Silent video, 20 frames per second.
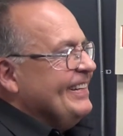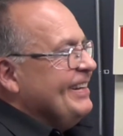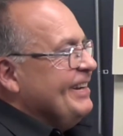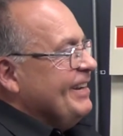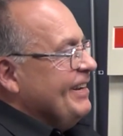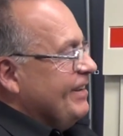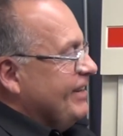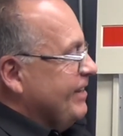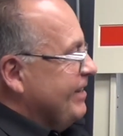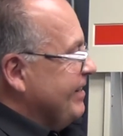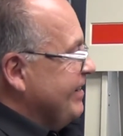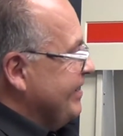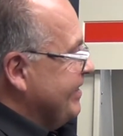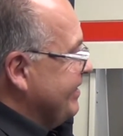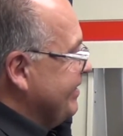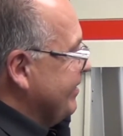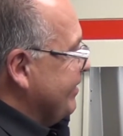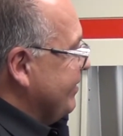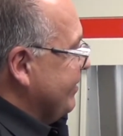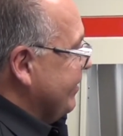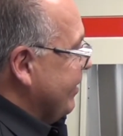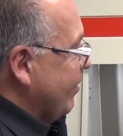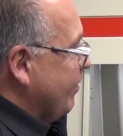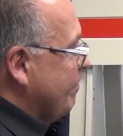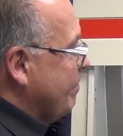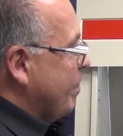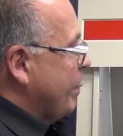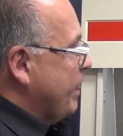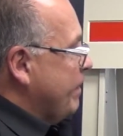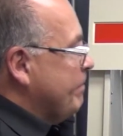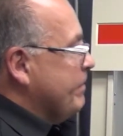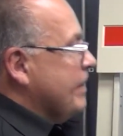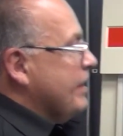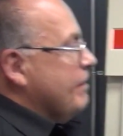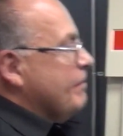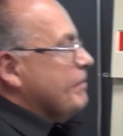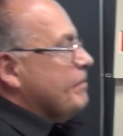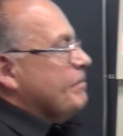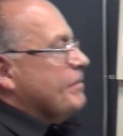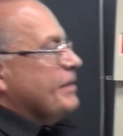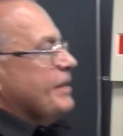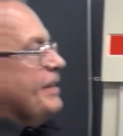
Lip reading: Not too much. Sorry to put you on the